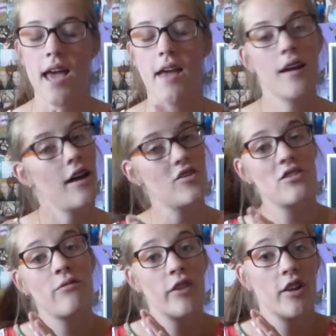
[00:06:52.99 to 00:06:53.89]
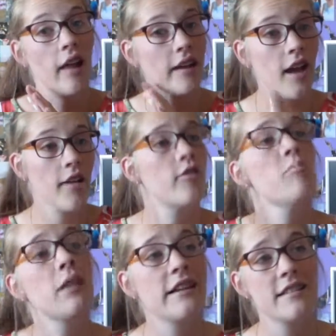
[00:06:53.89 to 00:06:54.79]
and I just feel like I have
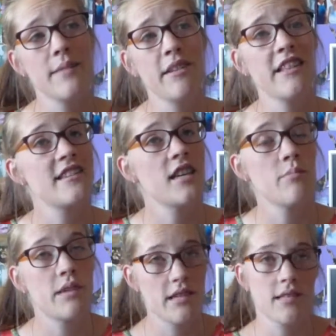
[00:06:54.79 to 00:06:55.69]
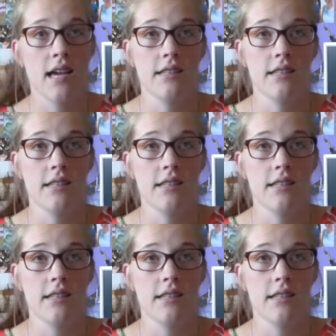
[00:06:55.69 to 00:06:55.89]
completed something this year because